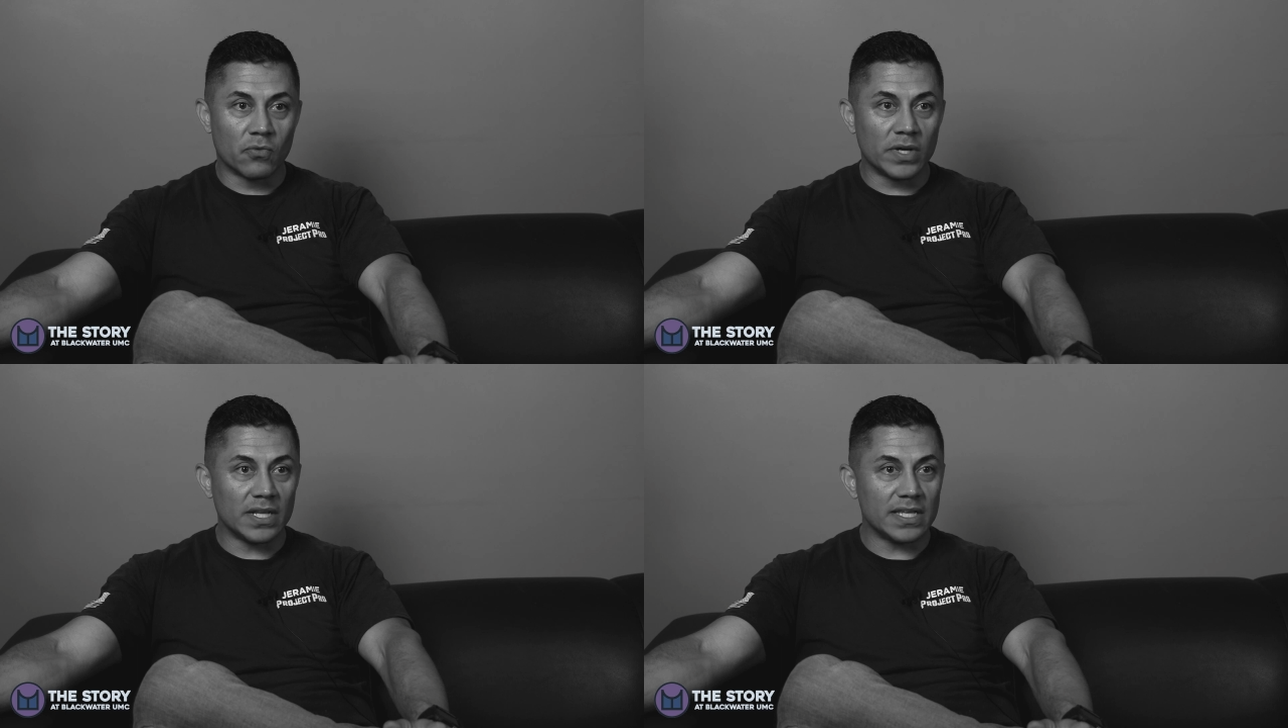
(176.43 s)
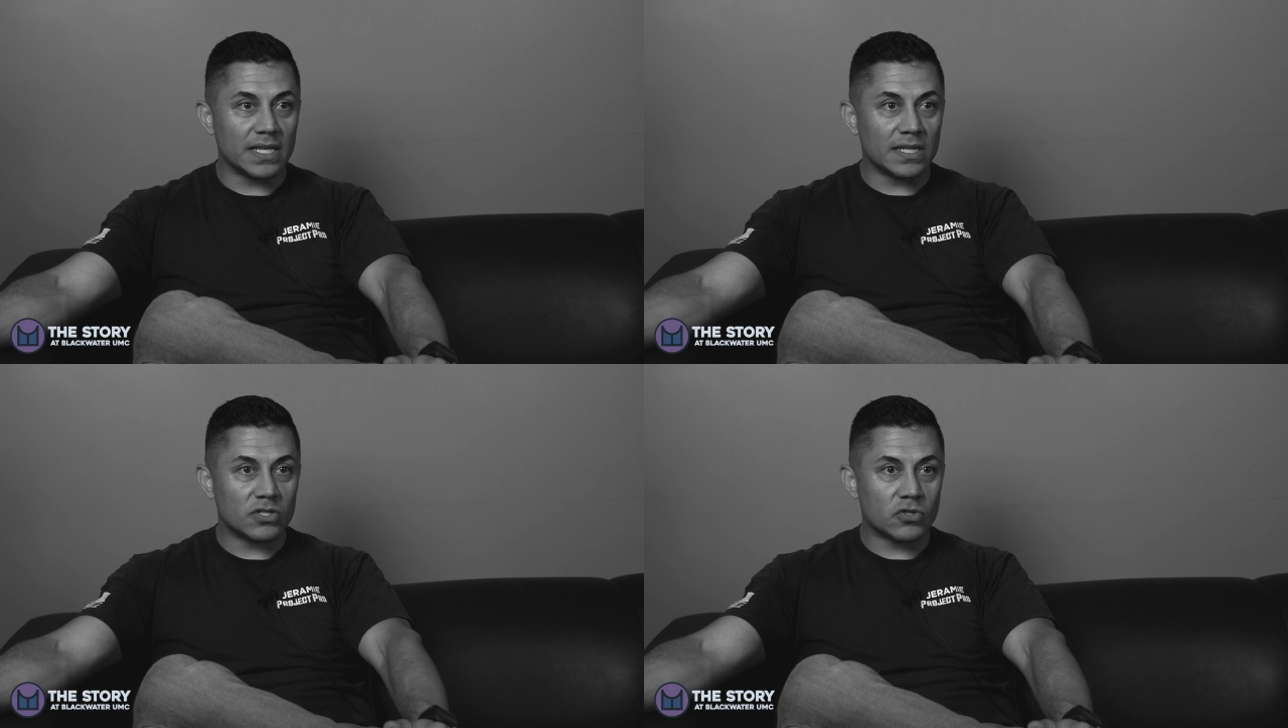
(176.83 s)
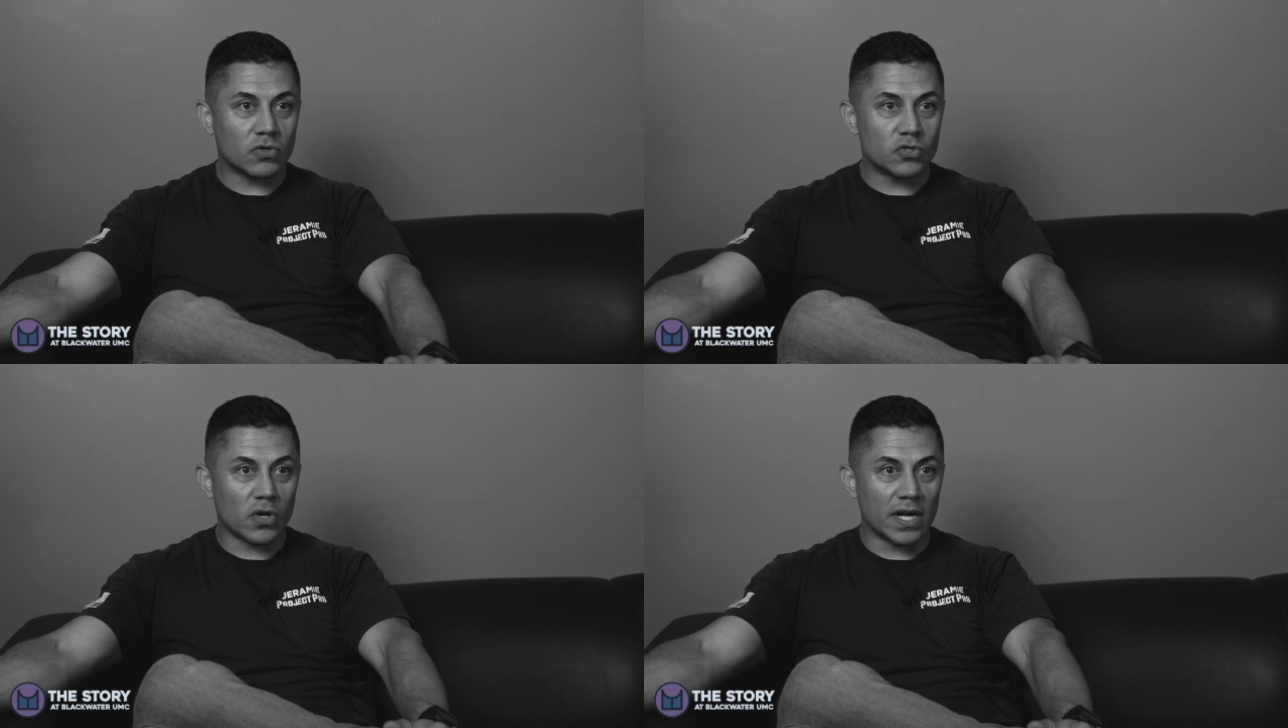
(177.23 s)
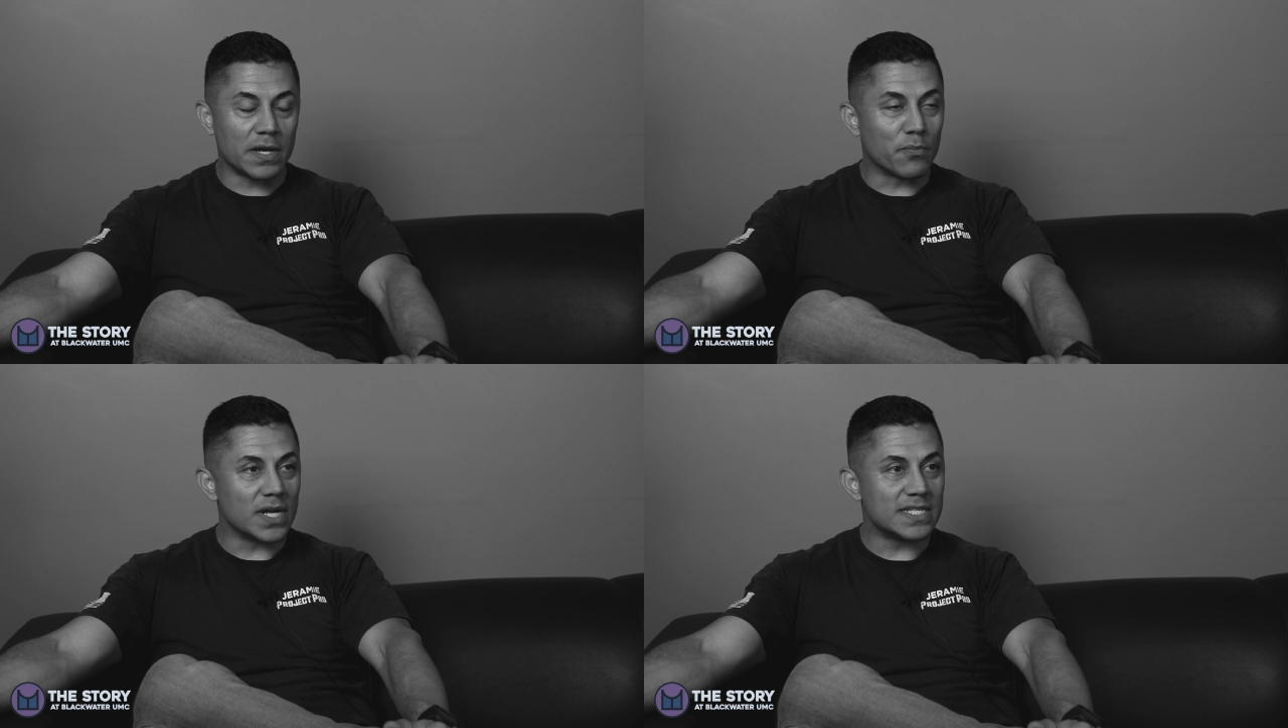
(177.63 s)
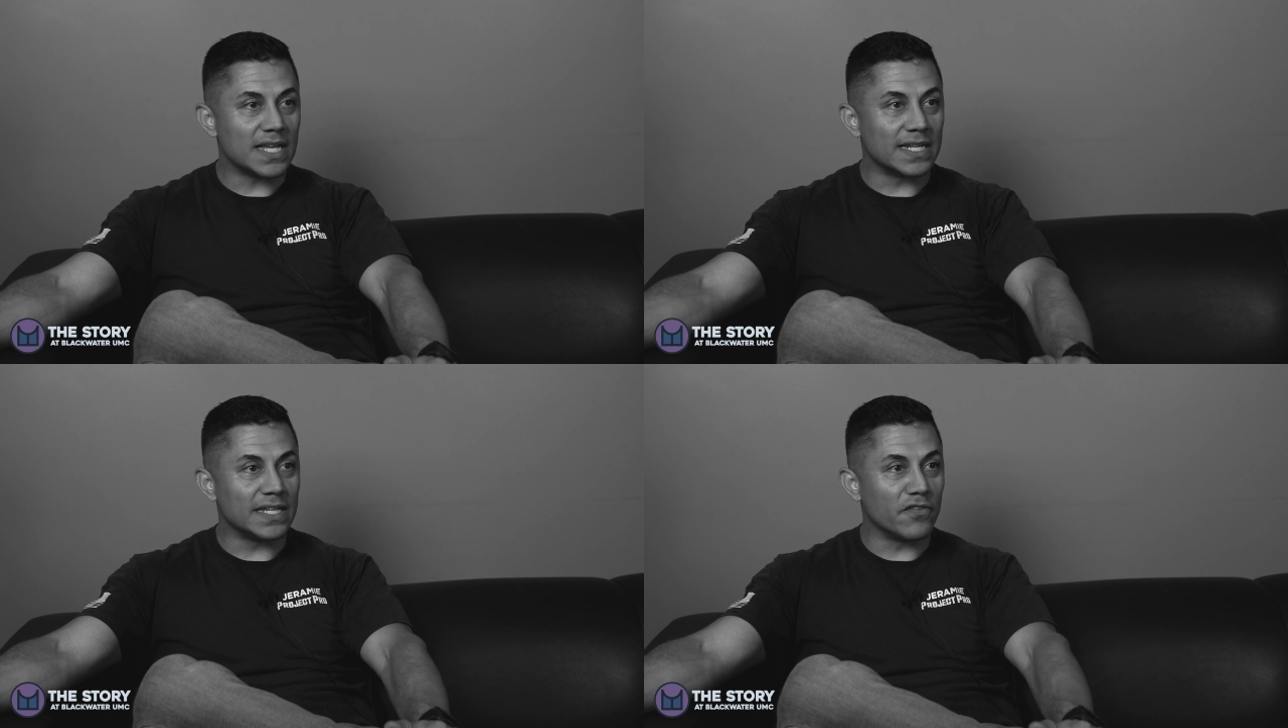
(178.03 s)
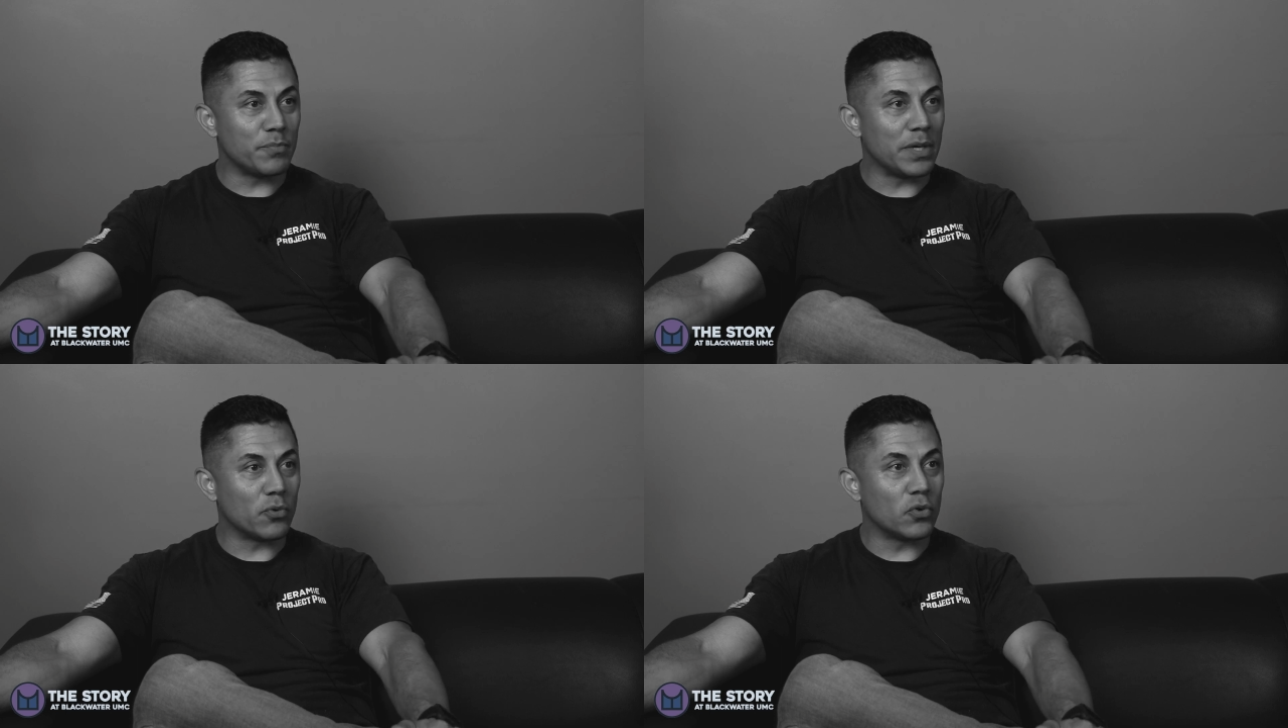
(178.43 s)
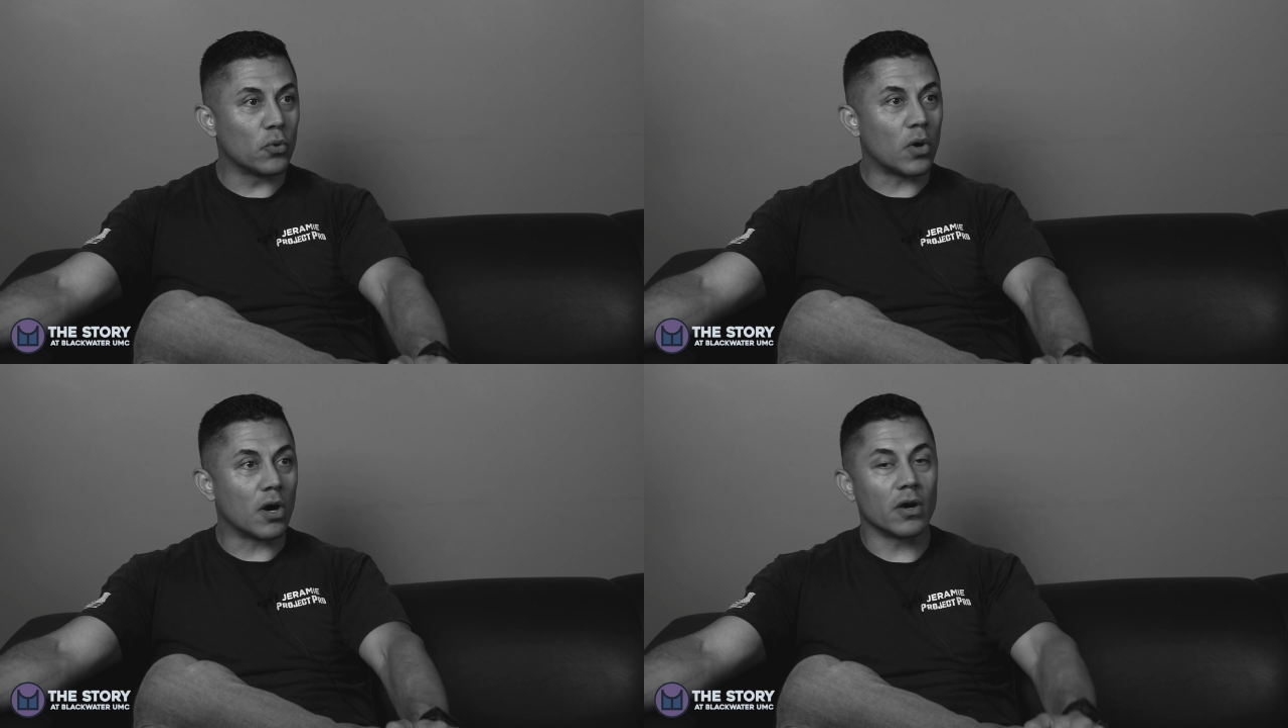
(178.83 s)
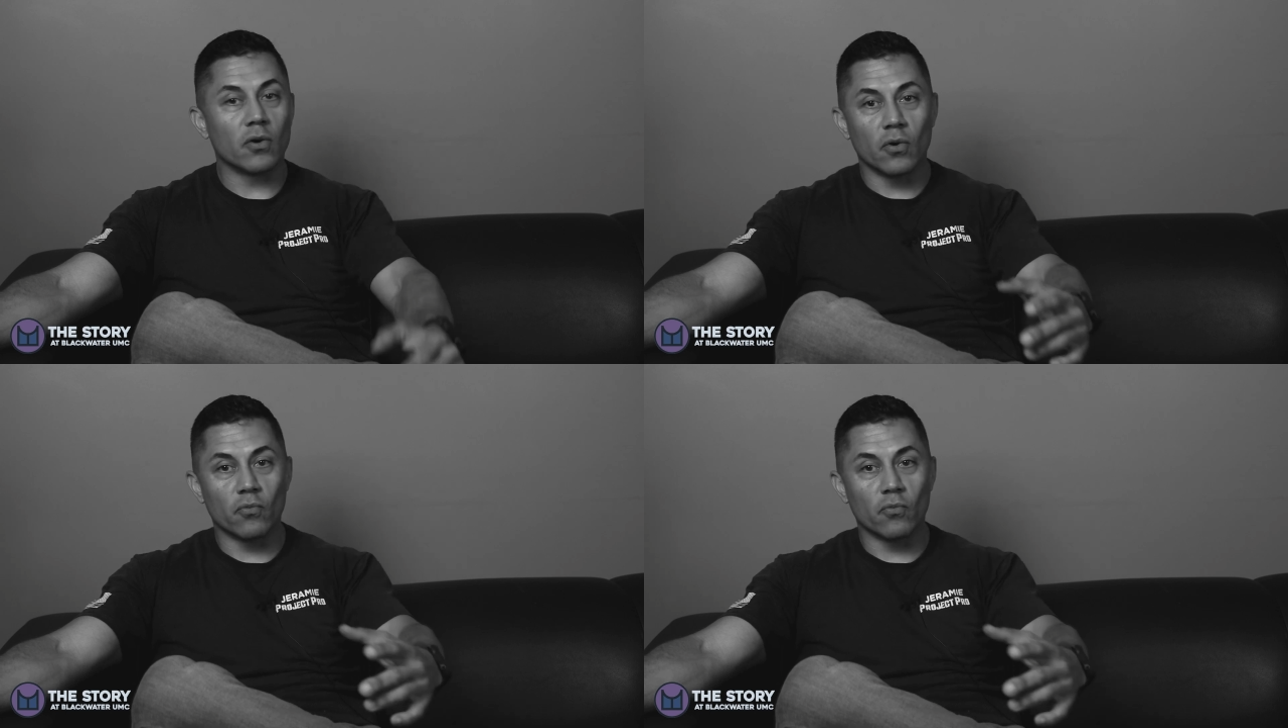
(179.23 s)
really trying to embrace the idea of people who are